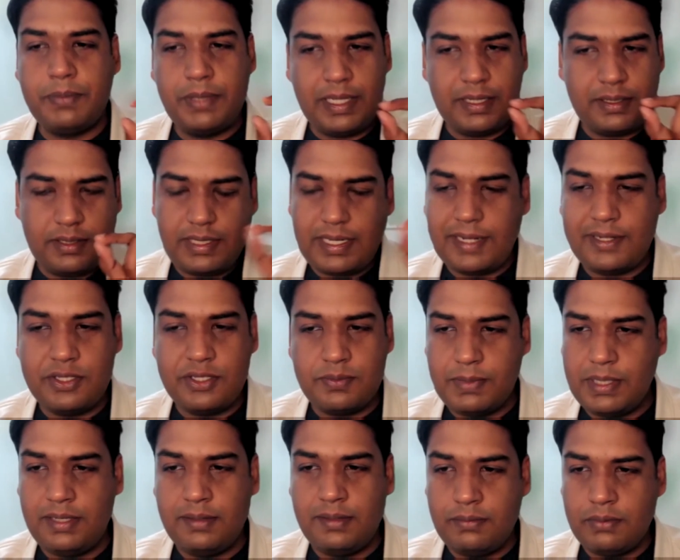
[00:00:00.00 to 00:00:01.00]
that tells
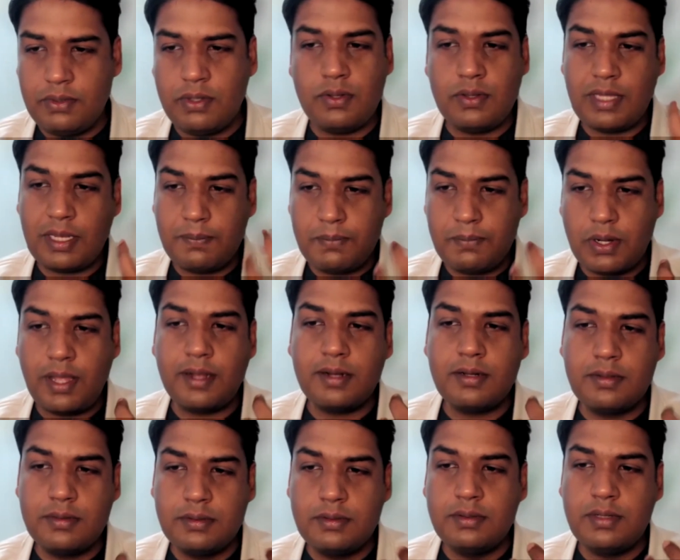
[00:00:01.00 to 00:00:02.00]
me, that product
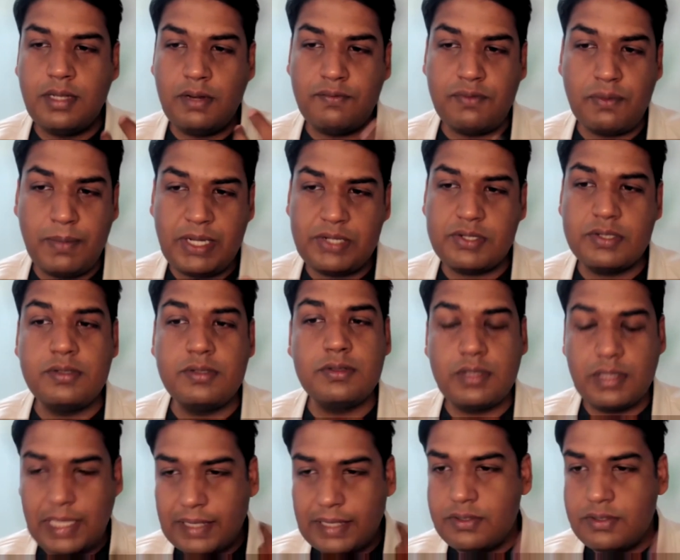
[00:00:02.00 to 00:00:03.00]
information.
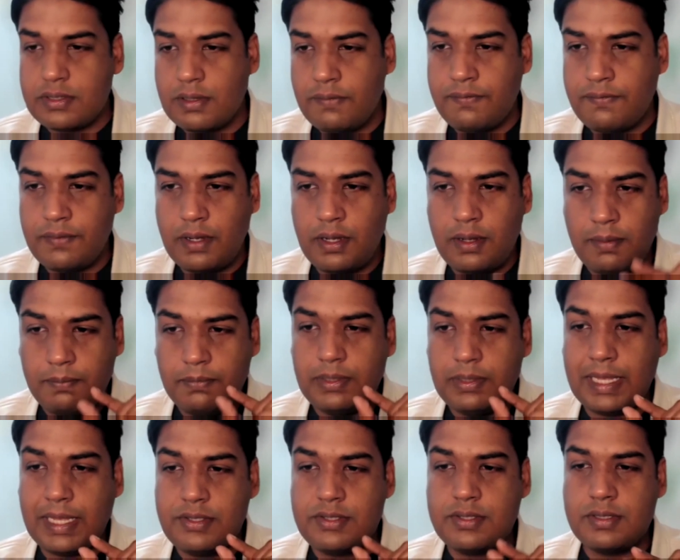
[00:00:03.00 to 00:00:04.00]
That's
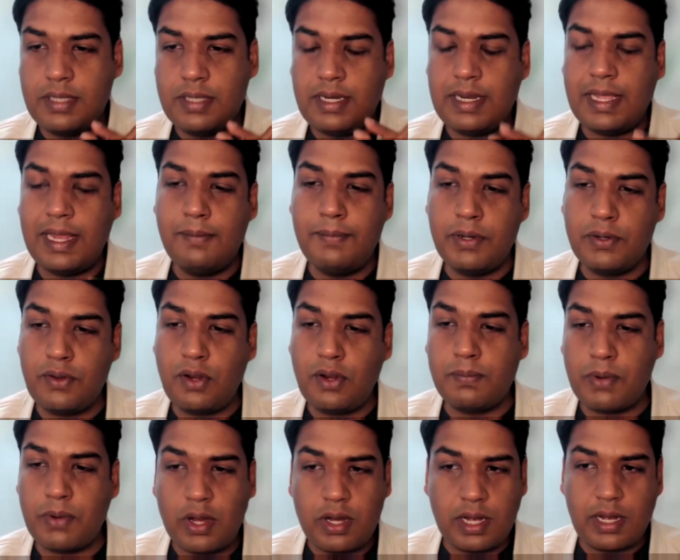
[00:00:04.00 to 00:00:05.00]
an element called
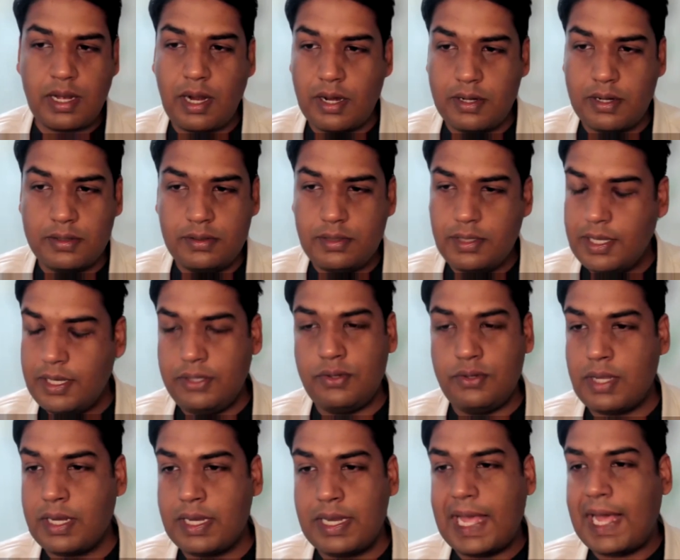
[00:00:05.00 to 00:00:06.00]
product card, and you
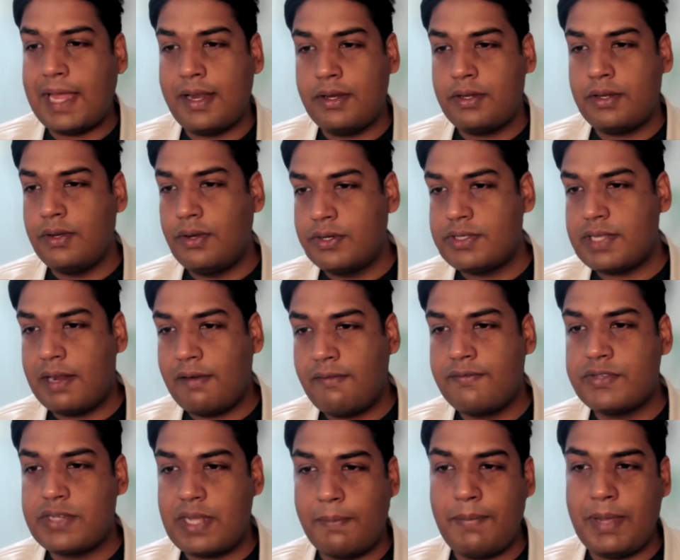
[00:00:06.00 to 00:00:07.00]
can add it yourself
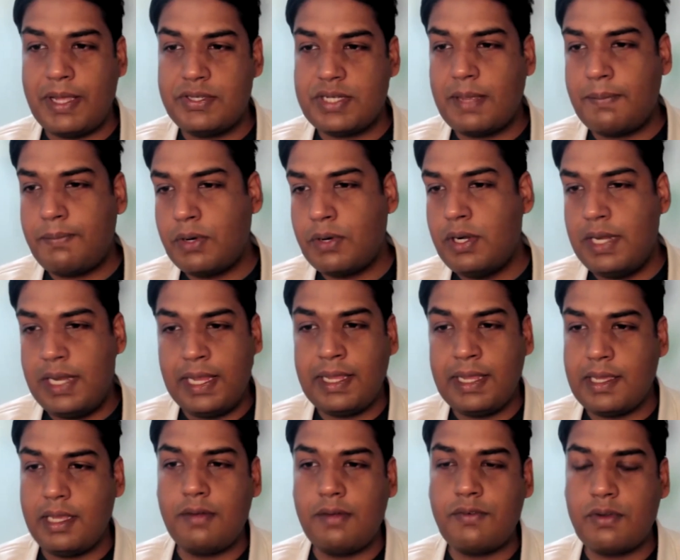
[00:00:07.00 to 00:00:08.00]
step by step or link
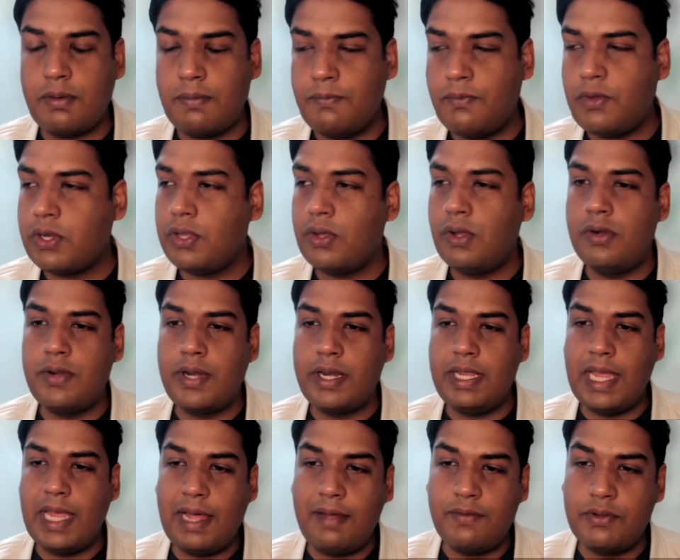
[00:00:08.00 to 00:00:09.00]
it from what you already
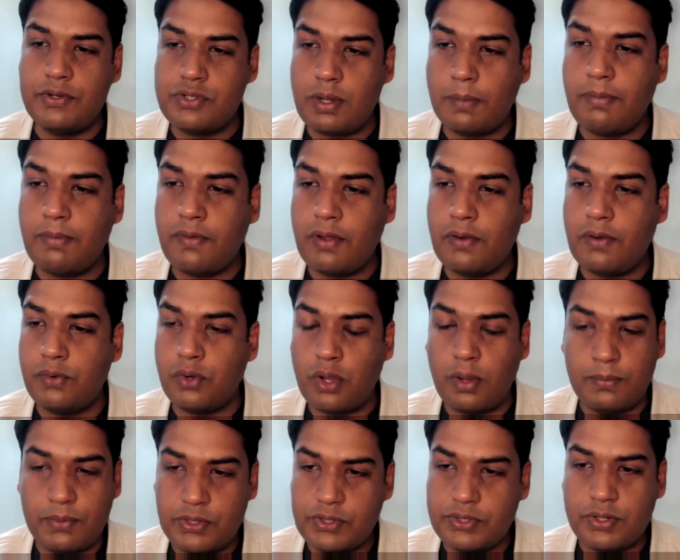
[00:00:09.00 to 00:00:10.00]
have on Shopify,
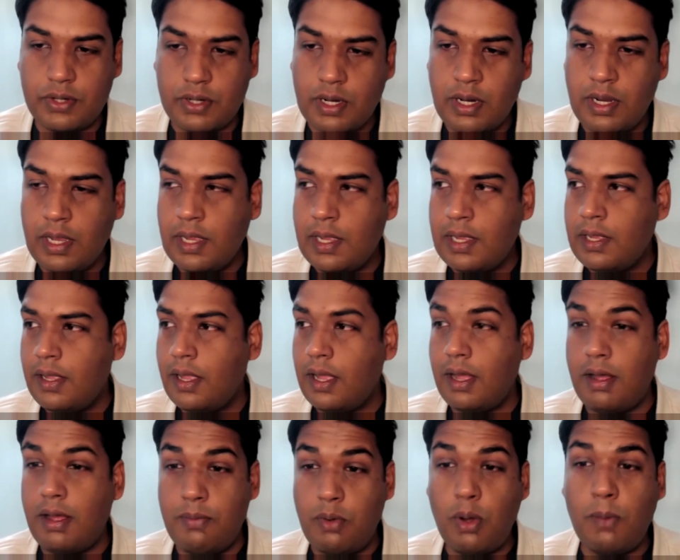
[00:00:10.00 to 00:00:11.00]
WooCommerce, or
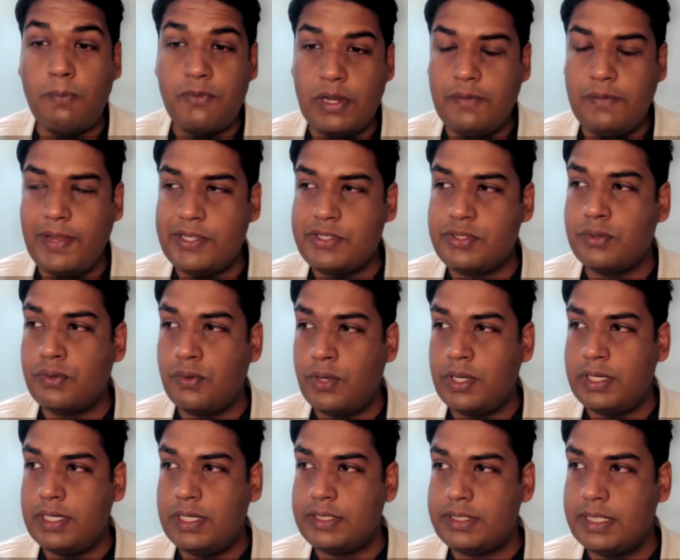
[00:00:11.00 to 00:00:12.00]
hopefully very soon
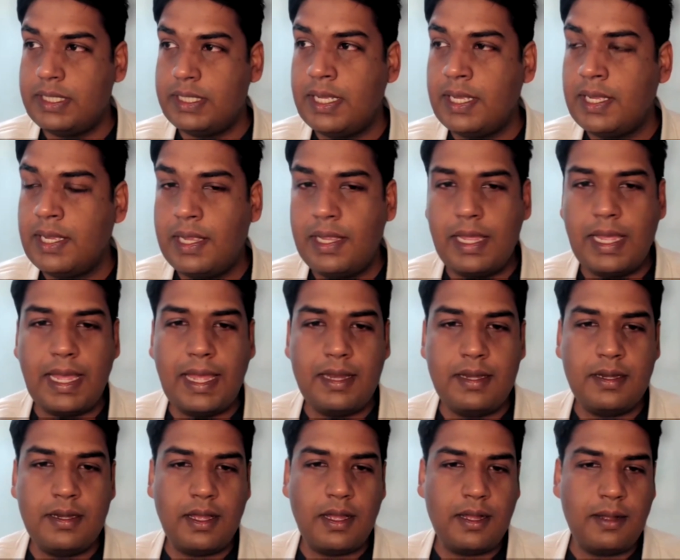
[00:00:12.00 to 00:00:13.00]
ONDC.
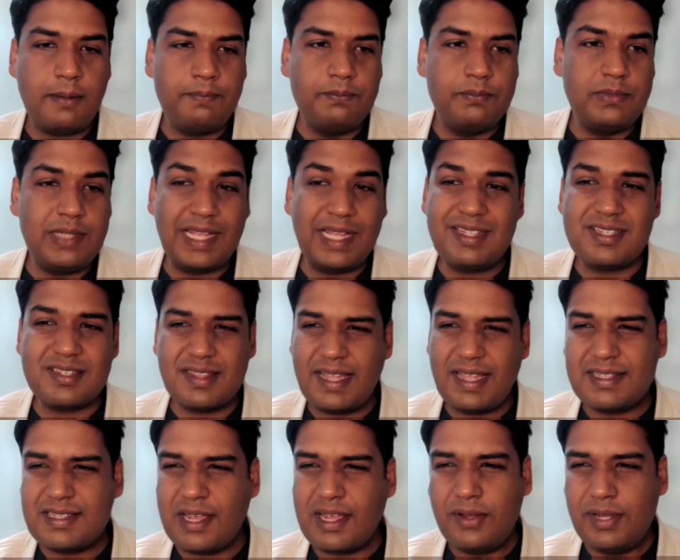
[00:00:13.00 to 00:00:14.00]
And
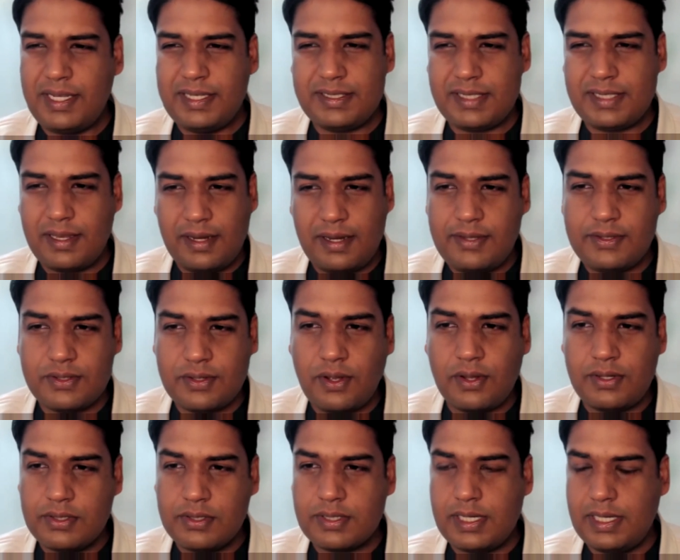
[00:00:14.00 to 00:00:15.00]
that's how easy it is.
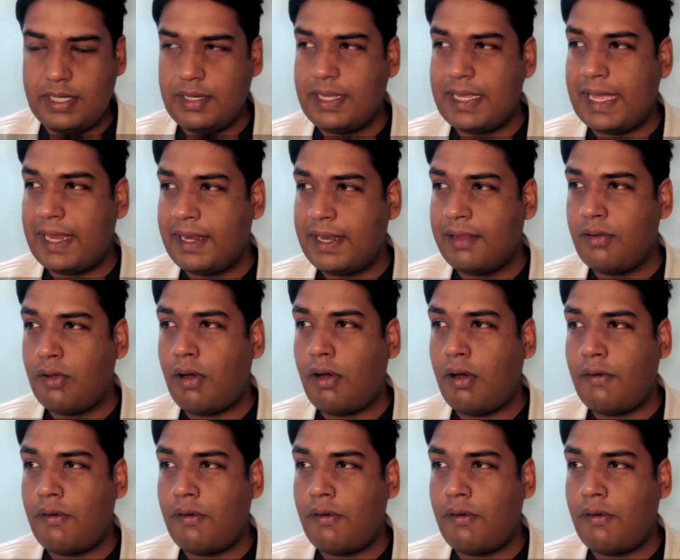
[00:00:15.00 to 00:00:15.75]
Honestly, getting